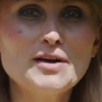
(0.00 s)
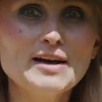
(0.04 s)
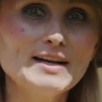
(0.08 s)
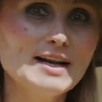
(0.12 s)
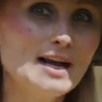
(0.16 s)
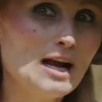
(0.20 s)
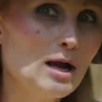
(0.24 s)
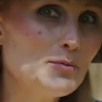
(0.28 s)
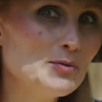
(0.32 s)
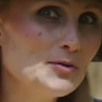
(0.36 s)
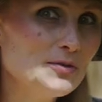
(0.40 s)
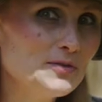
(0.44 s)
got
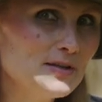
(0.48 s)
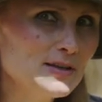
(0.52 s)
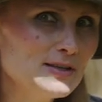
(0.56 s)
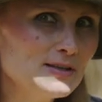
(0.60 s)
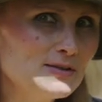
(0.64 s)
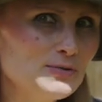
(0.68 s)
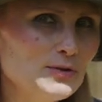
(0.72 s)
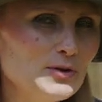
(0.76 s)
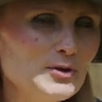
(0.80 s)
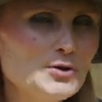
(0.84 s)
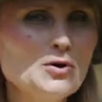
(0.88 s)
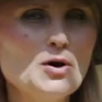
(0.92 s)
a couple of
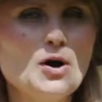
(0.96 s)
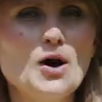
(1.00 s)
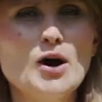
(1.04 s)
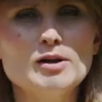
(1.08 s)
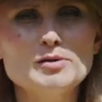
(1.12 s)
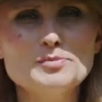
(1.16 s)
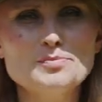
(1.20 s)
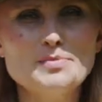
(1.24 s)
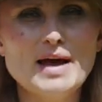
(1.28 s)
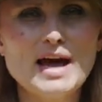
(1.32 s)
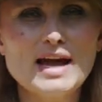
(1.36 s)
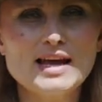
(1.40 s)
things for you
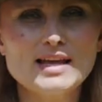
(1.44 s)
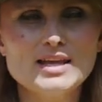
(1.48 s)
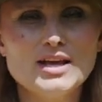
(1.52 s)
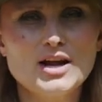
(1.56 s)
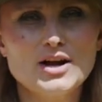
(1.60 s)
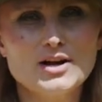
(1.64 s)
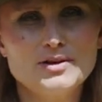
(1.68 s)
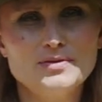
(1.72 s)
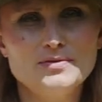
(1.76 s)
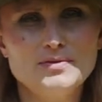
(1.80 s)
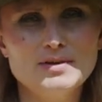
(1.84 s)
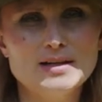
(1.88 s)
on
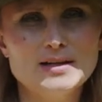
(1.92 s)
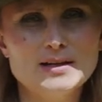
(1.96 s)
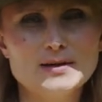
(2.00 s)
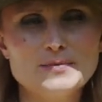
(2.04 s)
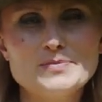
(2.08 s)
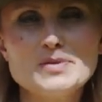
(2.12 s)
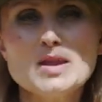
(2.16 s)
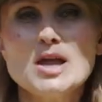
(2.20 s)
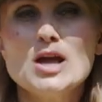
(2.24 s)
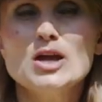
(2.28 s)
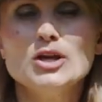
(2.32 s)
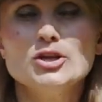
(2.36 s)
backyard
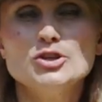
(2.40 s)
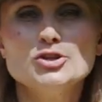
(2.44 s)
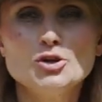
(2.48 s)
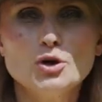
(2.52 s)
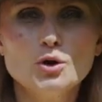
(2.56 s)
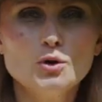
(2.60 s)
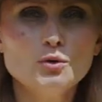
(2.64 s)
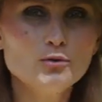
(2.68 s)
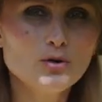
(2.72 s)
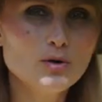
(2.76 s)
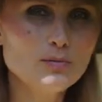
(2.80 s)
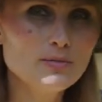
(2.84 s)
feeding.
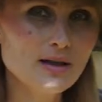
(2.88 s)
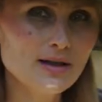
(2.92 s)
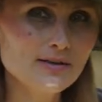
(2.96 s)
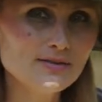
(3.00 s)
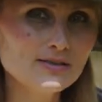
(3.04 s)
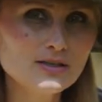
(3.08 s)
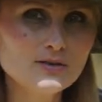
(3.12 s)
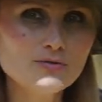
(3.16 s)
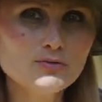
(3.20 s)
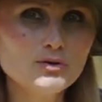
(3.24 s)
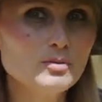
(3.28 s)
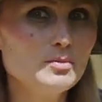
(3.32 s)
Joe
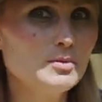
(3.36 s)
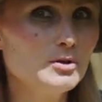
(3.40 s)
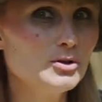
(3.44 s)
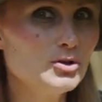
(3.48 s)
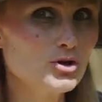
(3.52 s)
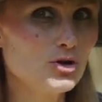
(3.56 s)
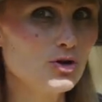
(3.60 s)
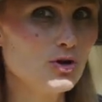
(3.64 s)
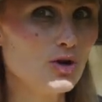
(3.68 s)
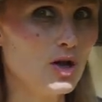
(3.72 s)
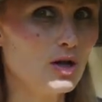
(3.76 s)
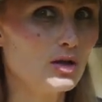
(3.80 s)
Robleski from
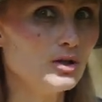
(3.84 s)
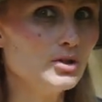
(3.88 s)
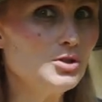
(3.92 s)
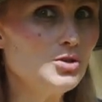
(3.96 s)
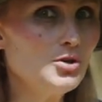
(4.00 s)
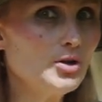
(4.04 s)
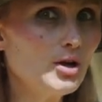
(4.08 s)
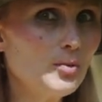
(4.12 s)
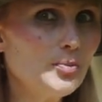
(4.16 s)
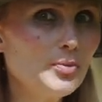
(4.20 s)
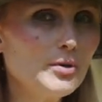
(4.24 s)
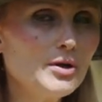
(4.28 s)
Montreal
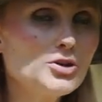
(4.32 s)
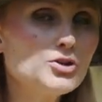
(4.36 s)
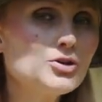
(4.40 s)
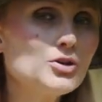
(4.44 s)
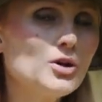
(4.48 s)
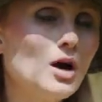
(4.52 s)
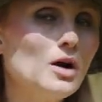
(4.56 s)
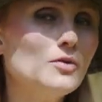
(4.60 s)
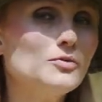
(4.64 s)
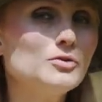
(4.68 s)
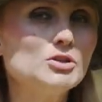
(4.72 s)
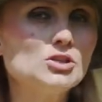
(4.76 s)
took a
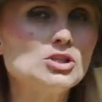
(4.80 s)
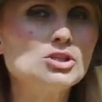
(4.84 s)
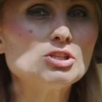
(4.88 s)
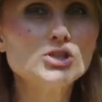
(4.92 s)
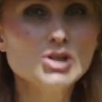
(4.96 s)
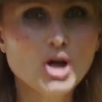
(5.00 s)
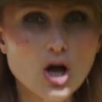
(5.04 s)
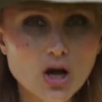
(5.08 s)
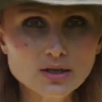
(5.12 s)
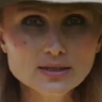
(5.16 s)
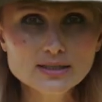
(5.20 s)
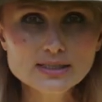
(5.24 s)
picture of a
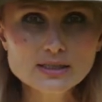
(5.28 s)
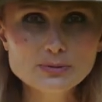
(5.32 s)
song